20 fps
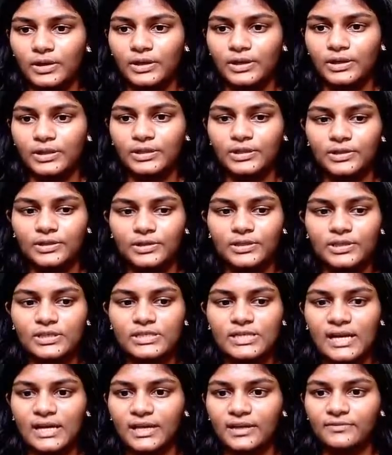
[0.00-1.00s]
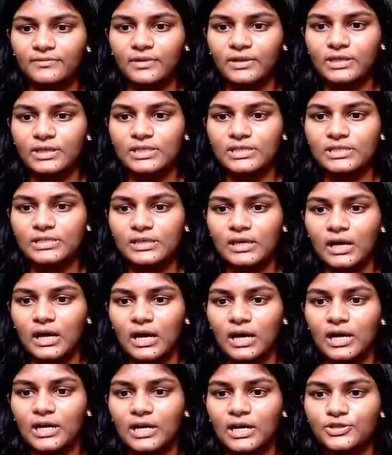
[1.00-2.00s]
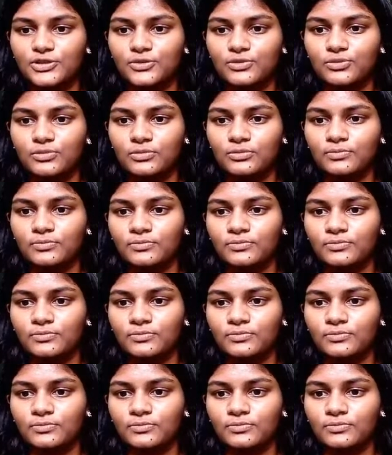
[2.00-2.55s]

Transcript: Here the second one is R2.